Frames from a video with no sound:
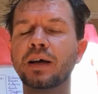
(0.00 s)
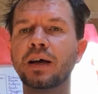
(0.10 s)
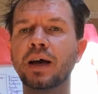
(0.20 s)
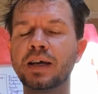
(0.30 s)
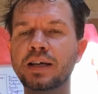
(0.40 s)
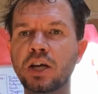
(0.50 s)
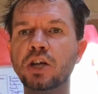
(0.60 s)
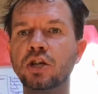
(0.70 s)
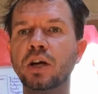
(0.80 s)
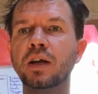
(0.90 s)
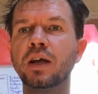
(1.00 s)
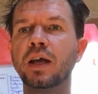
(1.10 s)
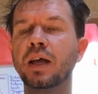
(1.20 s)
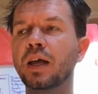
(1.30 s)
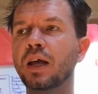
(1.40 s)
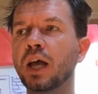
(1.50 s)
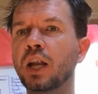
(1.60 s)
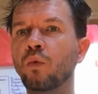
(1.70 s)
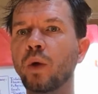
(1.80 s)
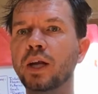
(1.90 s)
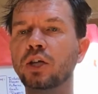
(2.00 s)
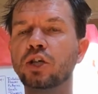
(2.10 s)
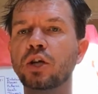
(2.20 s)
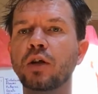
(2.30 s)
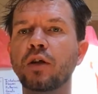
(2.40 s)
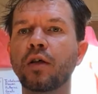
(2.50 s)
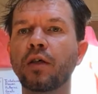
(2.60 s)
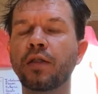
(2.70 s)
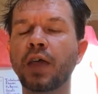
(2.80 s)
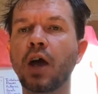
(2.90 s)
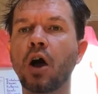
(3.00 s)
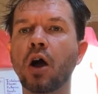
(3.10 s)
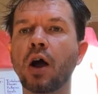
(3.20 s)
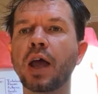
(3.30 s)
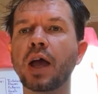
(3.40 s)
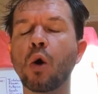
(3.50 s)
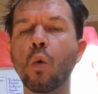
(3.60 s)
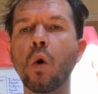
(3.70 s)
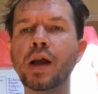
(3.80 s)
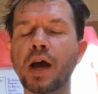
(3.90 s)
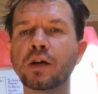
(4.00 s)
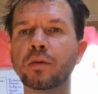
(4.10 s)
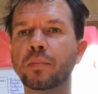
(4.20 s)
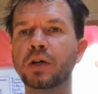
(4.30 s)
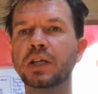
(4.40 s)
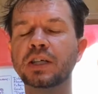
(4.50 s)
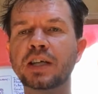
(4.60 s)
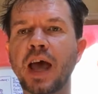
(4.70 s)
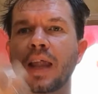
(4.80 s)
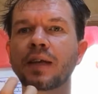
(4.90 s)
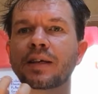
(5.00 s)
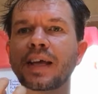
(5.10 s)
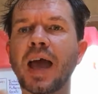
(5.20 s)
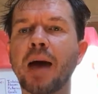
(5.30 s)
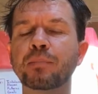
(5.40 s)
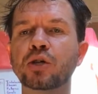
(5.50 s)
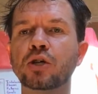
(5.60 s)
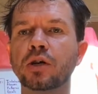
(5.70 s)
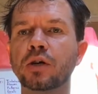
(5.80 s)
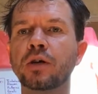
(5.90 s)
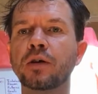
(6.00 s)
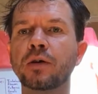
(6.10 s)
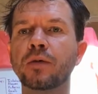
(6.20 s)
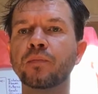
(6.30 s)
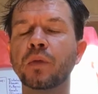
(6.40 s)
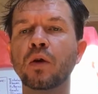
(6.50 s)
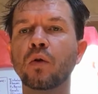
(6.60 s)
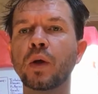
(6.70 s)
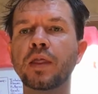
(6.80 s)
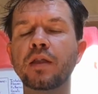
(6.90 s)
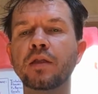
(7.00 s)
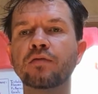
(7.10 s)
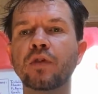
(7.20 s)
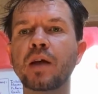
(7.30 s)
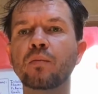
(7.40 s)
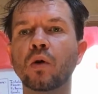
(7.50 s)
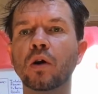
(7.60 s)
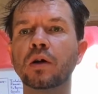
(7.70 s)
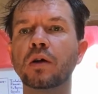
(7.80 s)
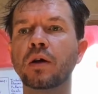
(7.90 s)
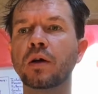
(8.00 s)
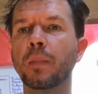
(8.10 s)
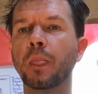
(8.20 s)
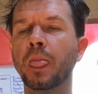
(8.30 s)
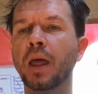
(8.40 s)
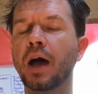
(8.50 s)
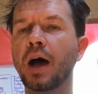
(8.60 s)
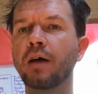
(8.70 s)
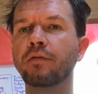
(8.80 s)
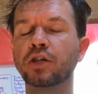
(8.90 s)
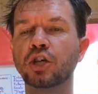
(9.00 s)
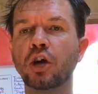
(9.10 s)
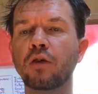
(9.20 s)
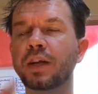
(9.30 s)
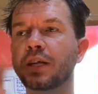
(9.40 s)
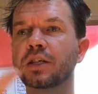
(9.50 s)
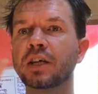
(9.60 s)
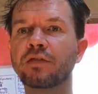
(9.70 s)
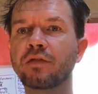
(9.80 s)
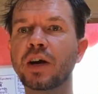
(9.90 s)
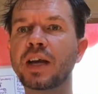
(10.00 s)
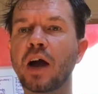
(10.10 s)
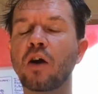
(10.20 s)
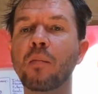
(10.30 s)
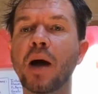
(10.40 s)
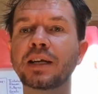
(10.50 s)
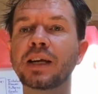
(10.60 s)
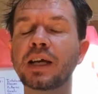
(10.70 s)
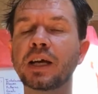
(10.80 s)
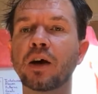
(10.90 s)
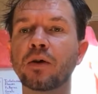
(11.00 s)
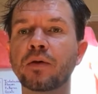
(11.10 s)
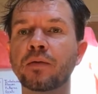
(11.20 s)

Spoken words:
a condition in which they are 100% captured within the framework of a chauvinistic, very narrow-minded ego.